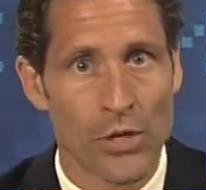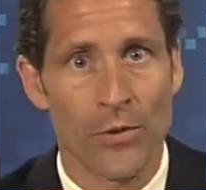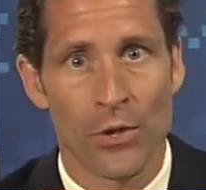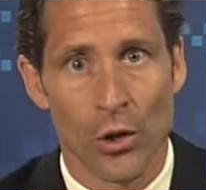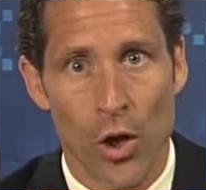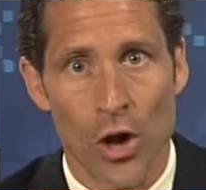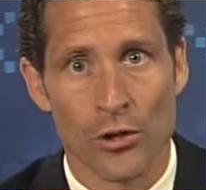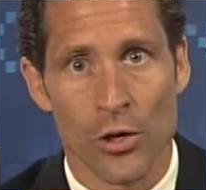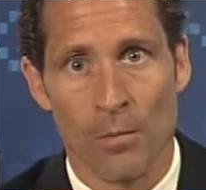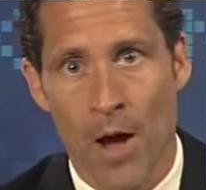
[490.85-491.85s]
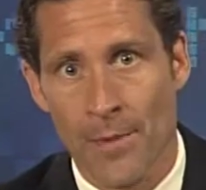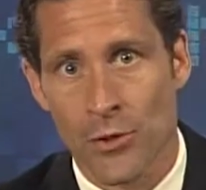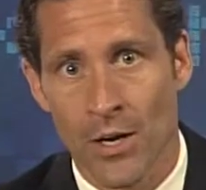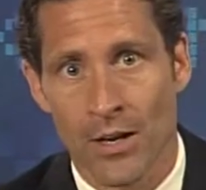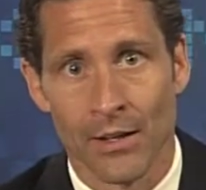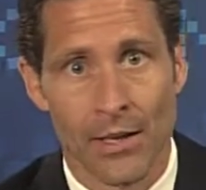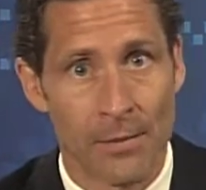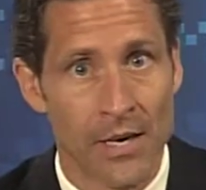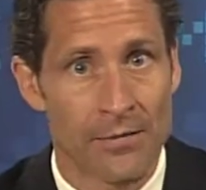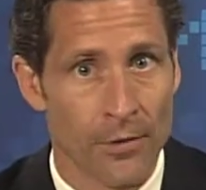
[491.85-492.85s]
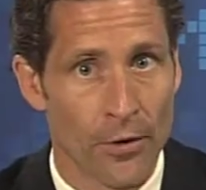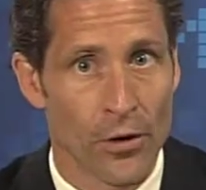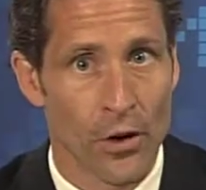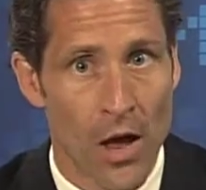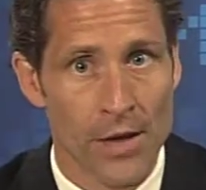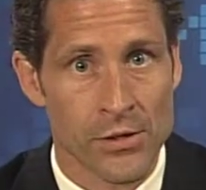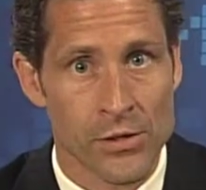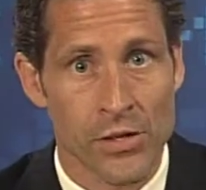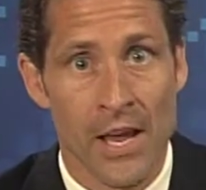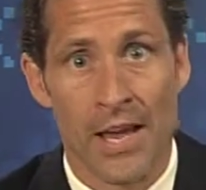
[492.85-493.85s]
out the long-term option, limiting further losses,